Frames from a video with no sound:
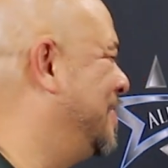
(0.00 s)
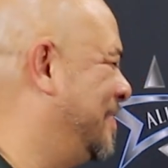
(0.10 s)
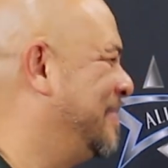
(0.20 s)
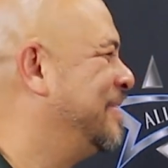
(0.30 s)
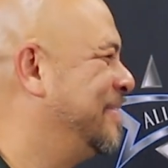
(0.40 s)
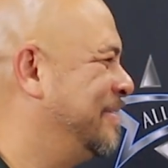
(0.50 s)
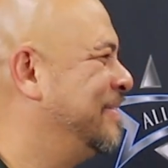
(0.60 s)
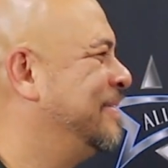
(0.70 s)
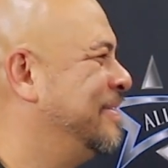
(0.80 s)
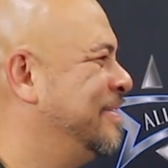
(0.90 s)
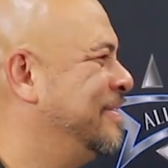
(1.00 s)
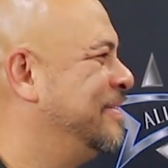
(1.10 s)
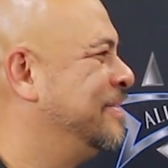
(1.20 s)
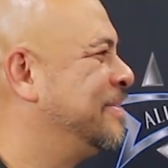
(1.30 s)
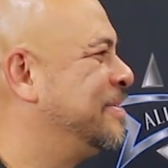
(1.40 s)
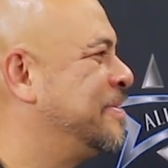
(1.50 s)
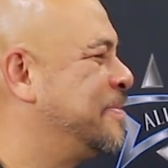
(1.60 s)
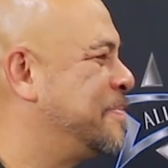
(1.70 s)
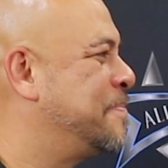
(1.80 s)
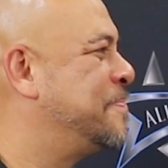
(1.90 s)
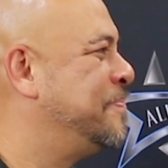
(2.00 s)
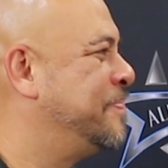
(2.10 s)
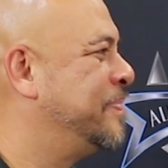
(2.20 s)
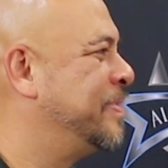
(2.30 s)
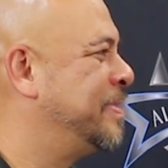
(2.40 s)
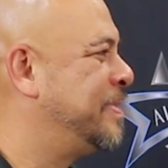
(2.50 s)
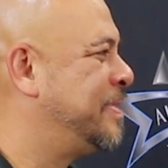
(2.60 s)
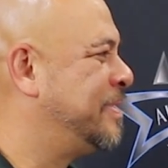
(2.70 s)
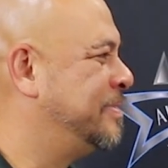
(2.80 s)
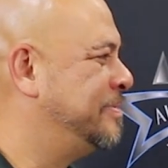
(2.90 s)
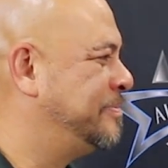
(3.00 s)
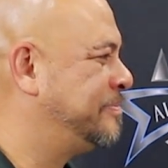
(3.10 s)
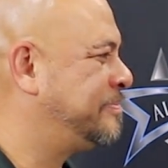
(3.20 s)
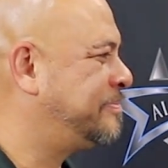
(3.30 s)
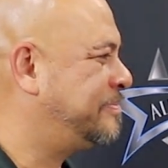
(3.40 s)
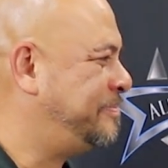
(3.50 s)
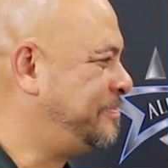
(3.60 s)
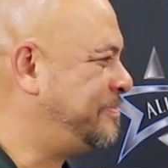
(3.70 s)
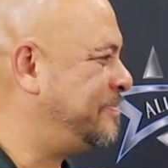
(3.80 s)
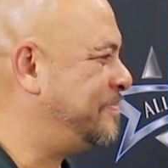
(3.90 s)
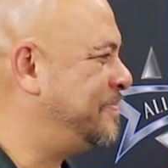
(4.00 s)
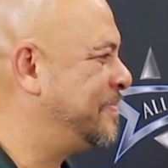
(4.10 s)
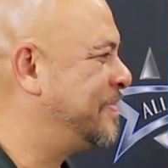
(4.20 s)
This person isn't speaking.